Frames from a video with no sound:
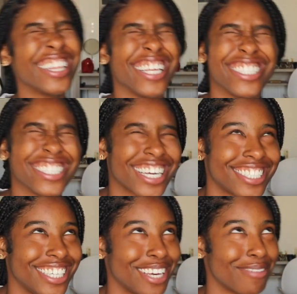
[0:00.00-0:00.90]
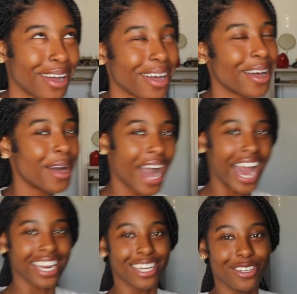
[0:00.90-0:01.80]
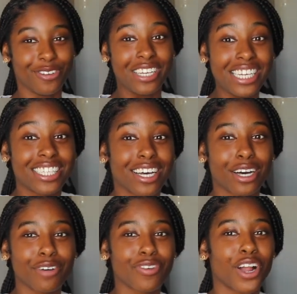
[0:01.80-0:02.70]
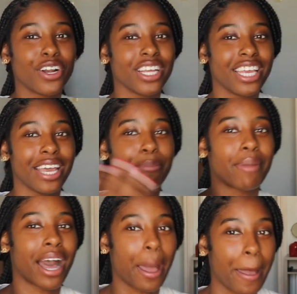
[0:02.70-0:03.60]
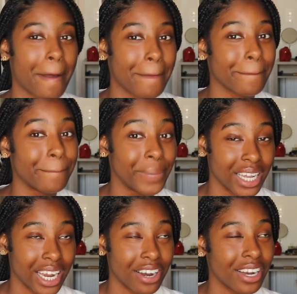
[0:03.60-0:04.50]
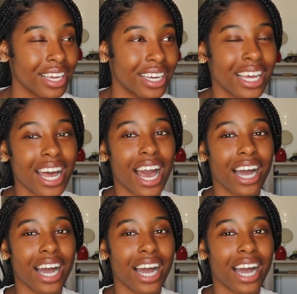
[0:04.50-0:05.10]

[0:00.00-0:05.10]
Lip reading: this is like TMI, I didn't do knees up for her to get my butt area.